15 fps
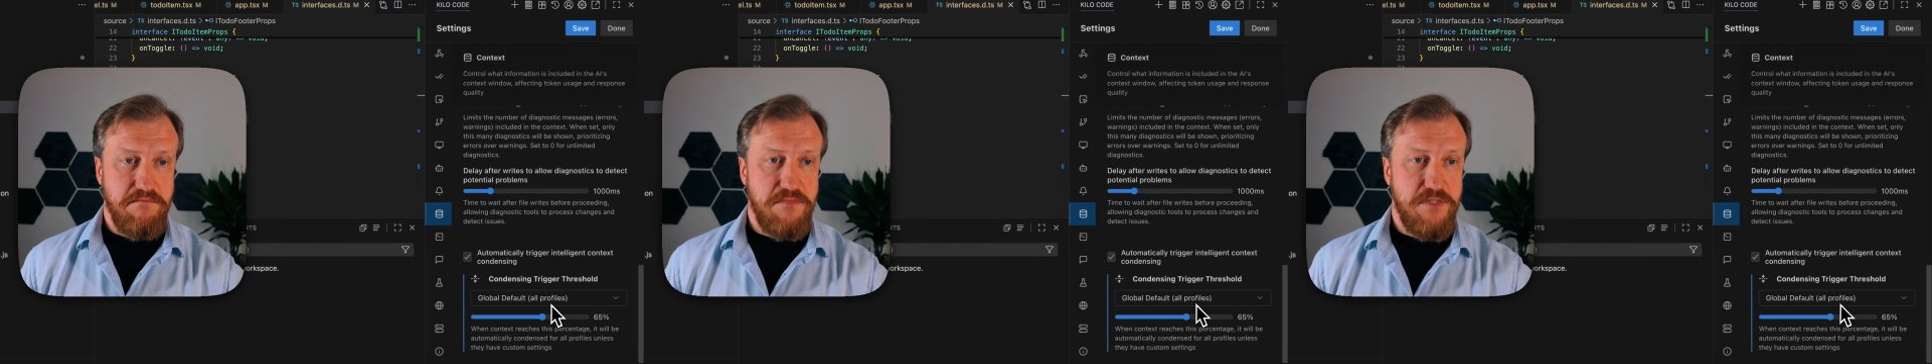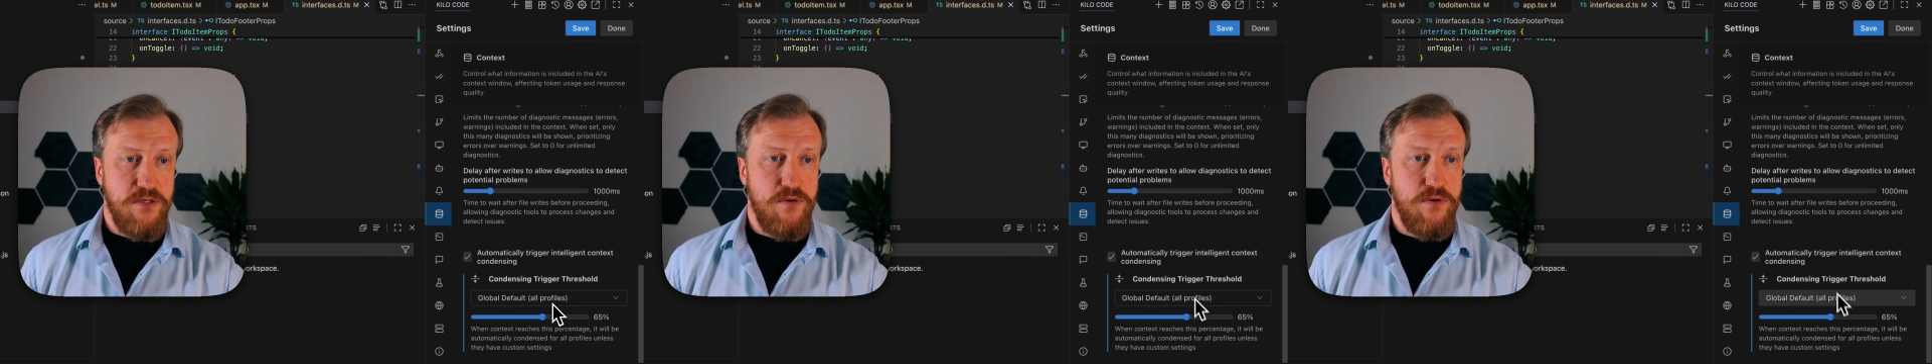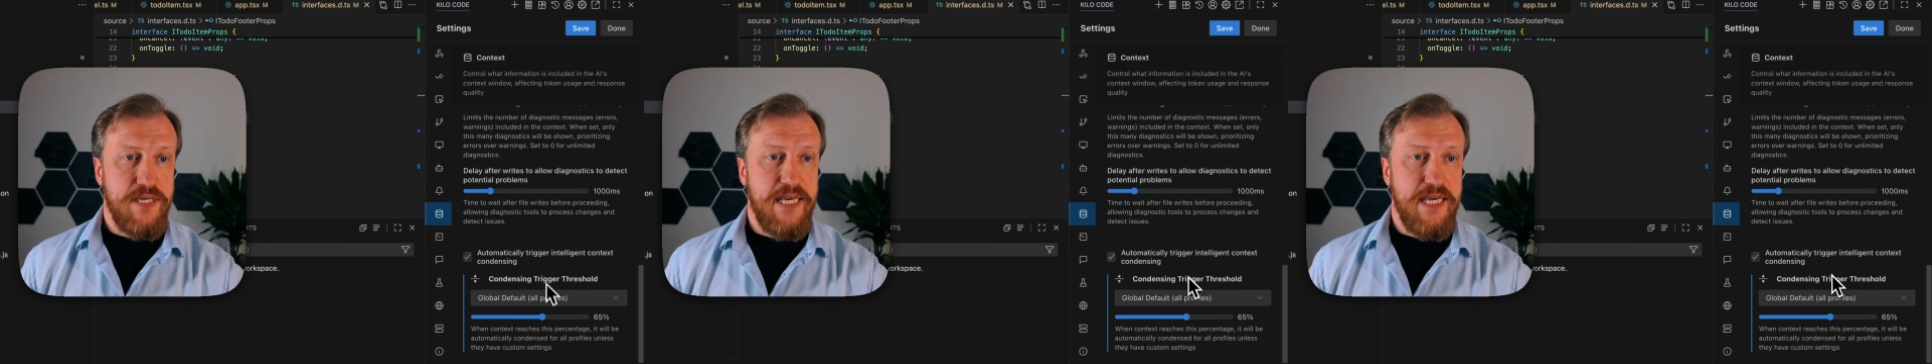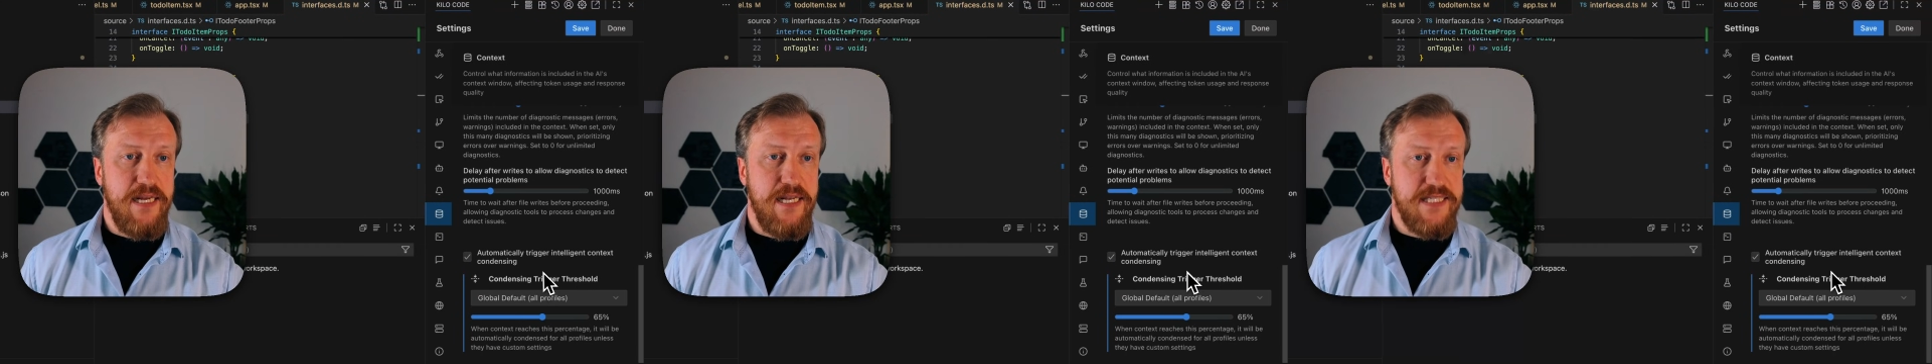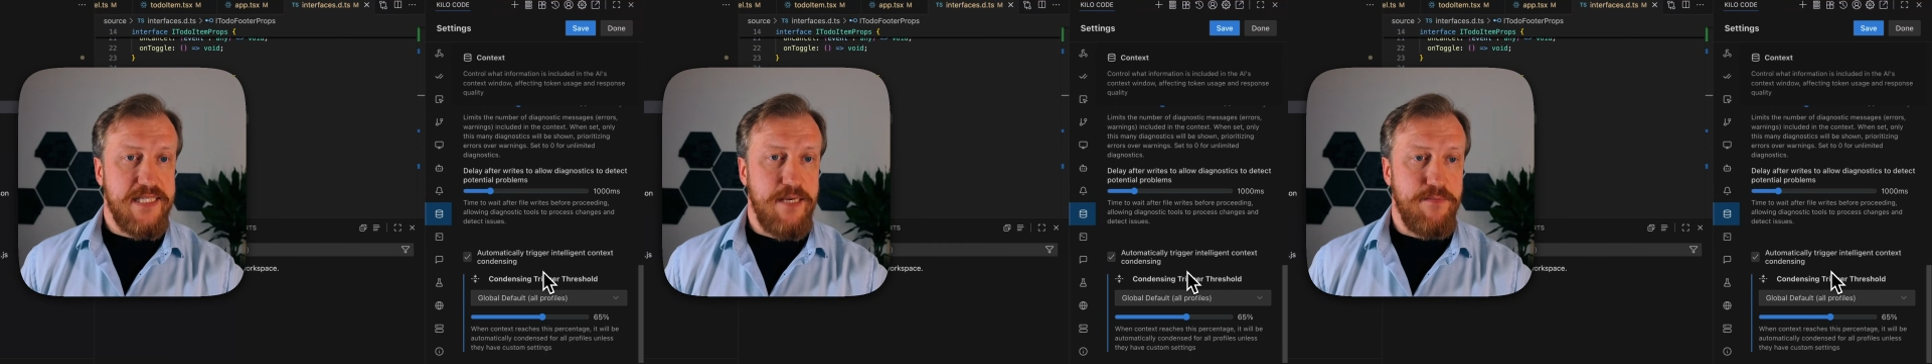So, okay,
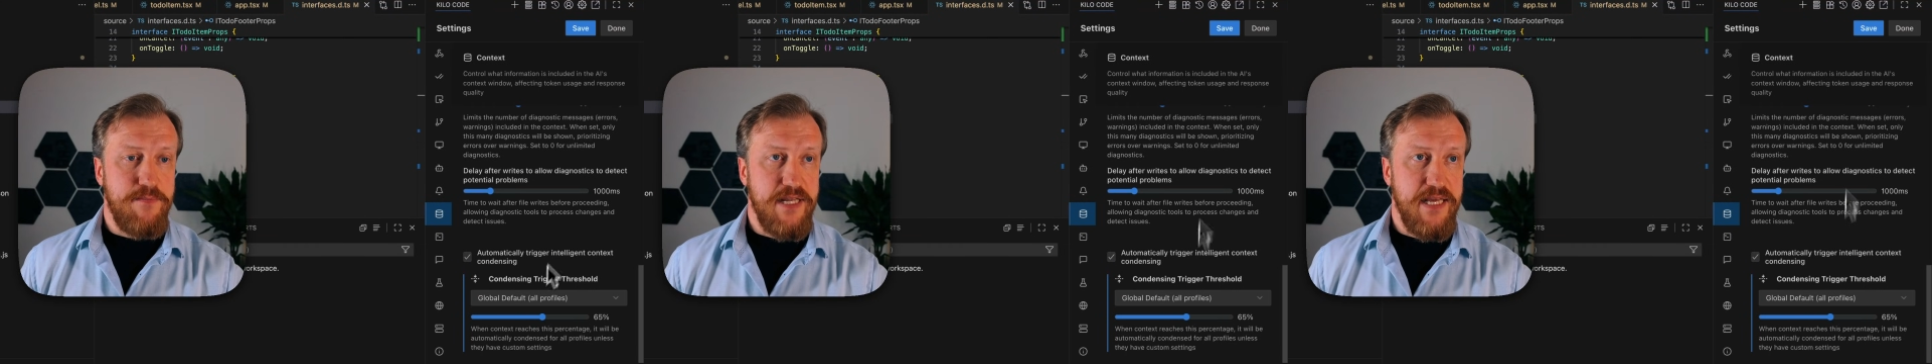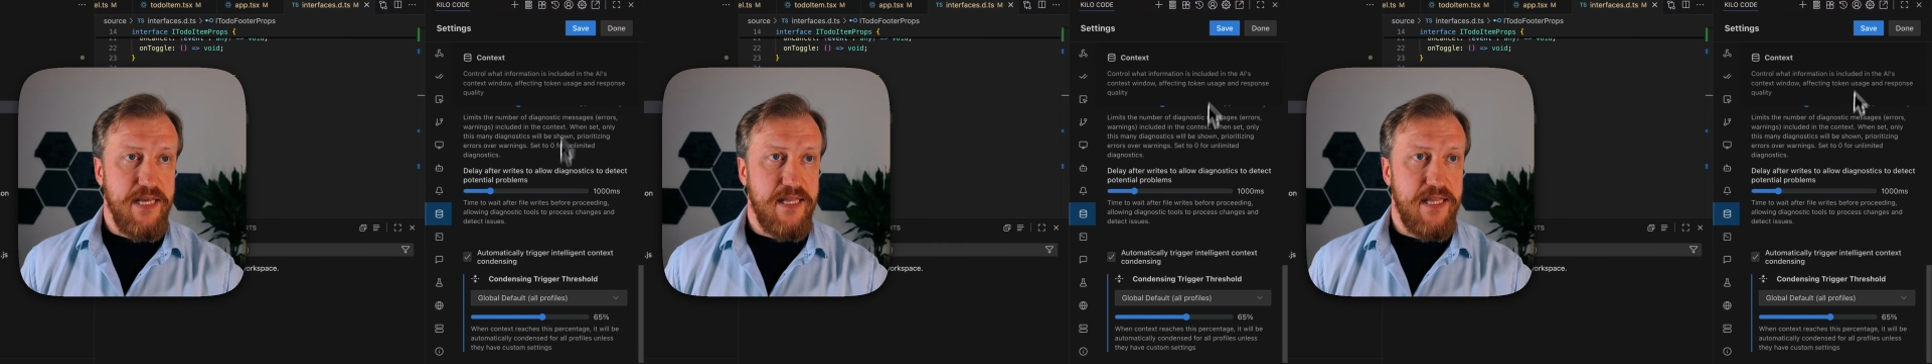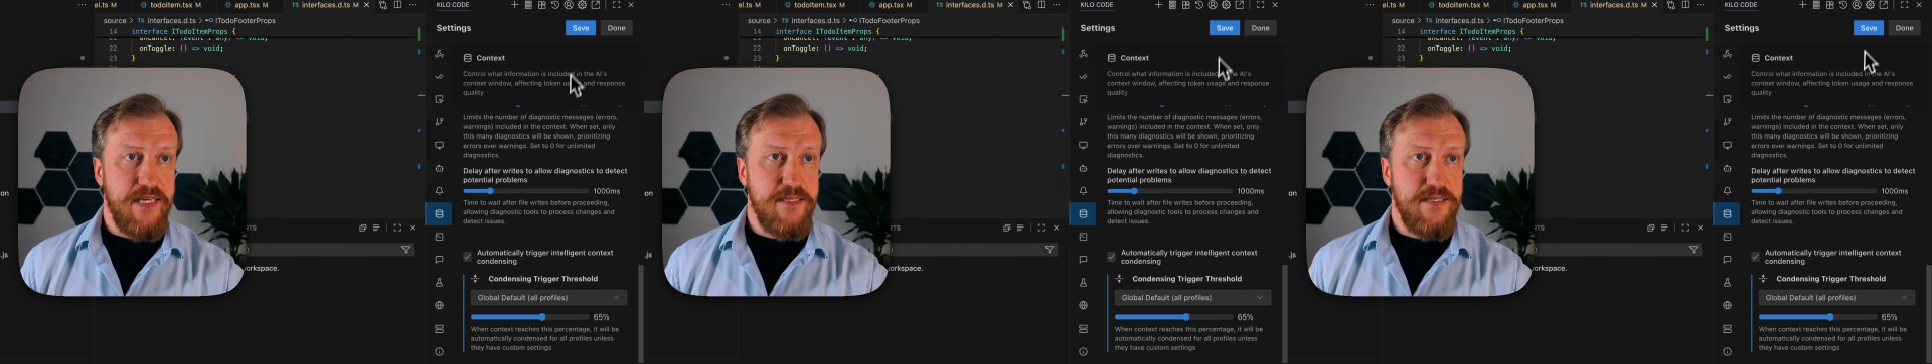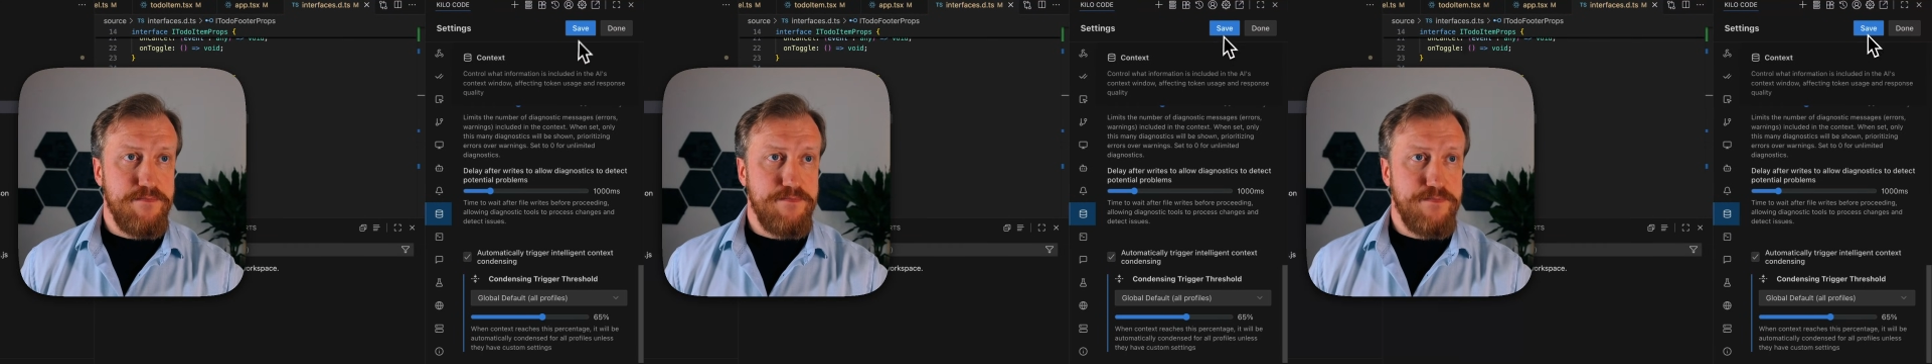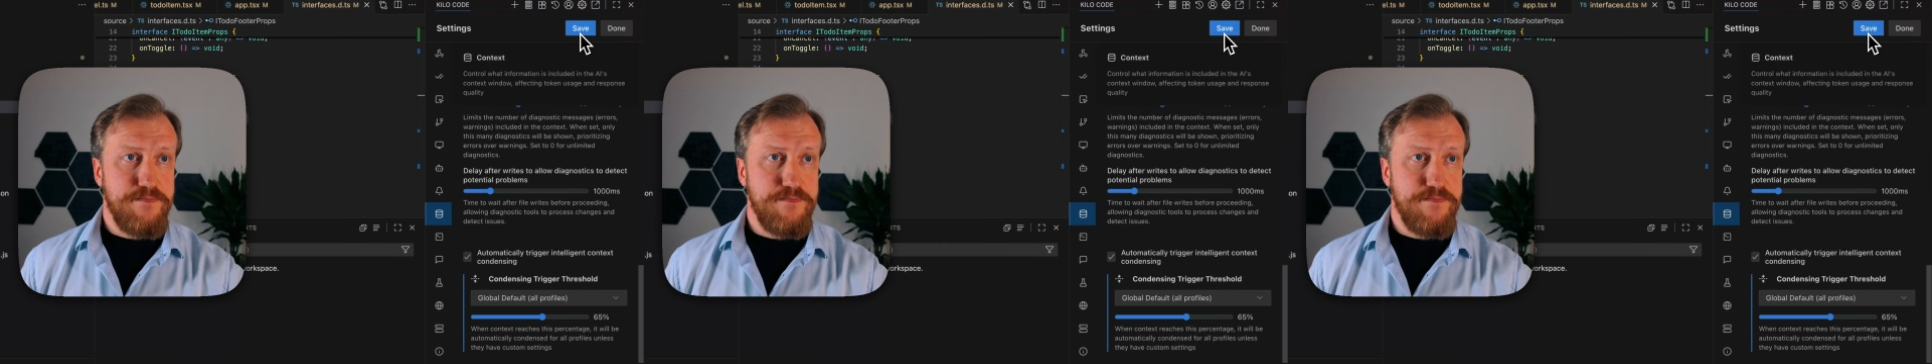let's keep it like that.